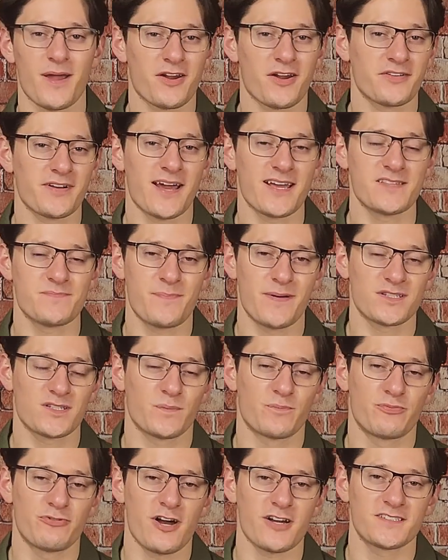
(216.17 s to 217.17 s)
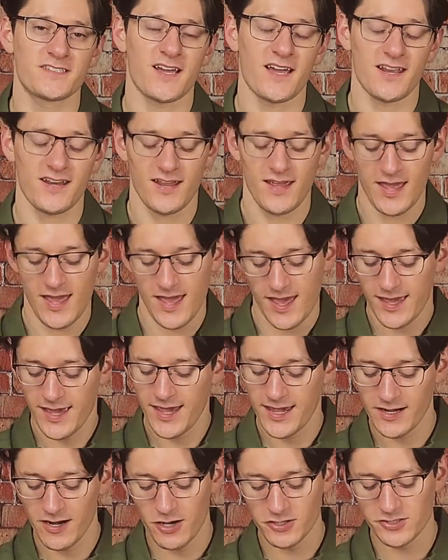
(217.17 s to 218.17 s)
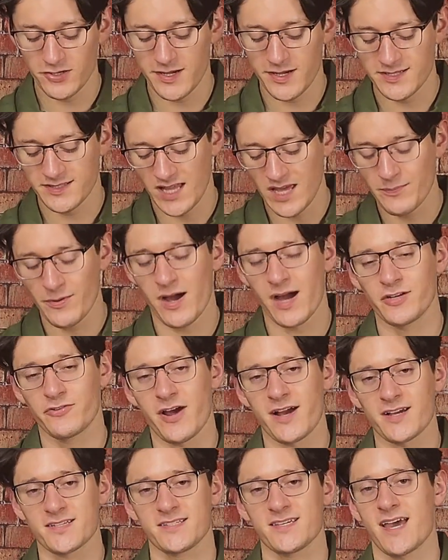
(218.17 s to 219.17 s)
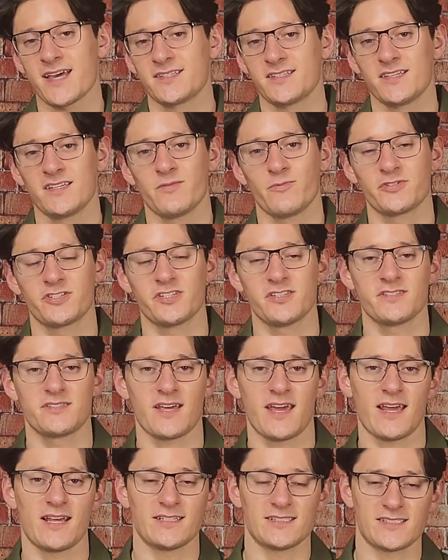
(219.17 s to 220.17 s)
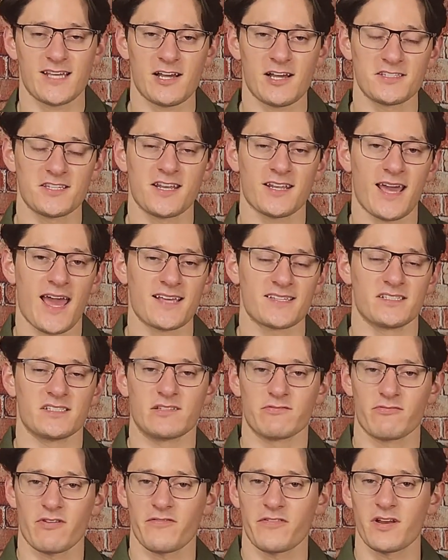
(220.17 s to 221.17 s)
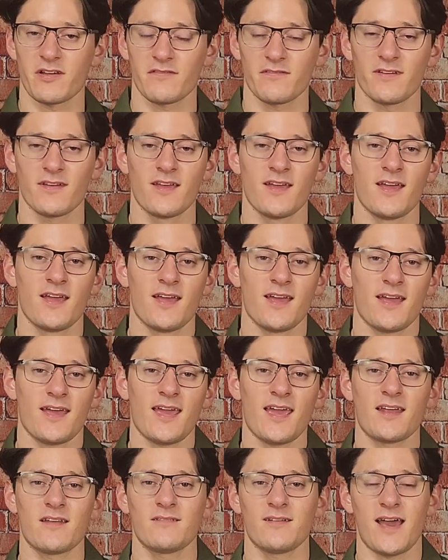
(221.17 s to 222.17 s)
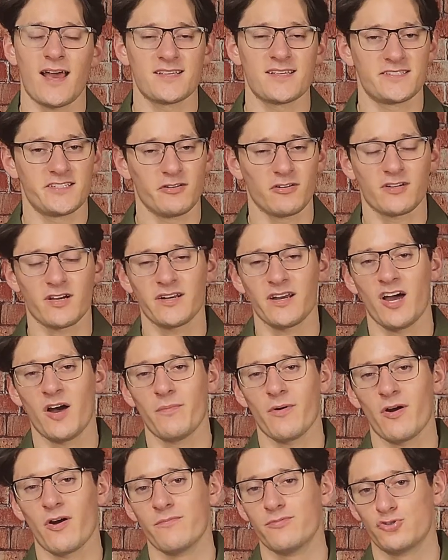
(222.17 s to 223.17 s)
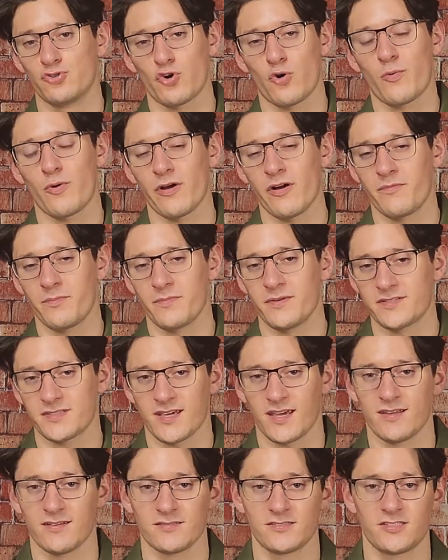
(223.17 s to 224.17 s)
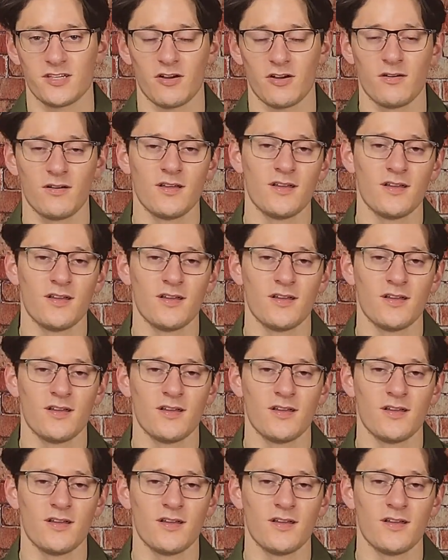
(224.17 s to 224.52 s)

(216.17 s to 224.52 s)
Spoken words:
micronized benzoyl peroxide, and it also has lipohydroxy acid, which is a salicylic acid derivative, and it has silica to help absorb oil from the skin. So